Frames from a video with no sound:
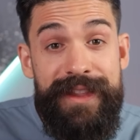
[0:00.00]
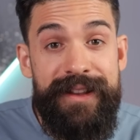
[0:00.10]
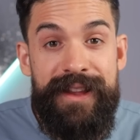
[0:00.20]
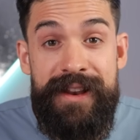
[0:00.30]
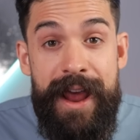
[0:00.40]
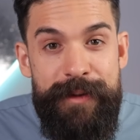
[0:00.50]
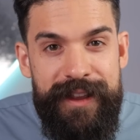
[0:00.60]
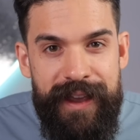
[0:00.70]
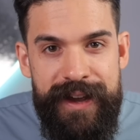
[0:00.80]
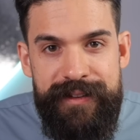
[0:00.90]
that
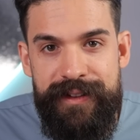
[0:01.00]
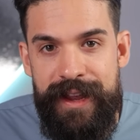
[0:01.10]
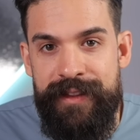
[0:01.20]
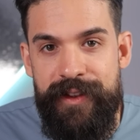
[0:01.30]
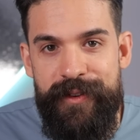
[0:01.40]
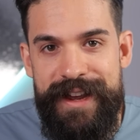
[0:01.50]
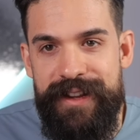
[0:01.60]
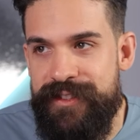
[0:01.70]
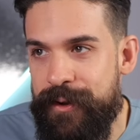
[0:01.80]
dynamic title integrated.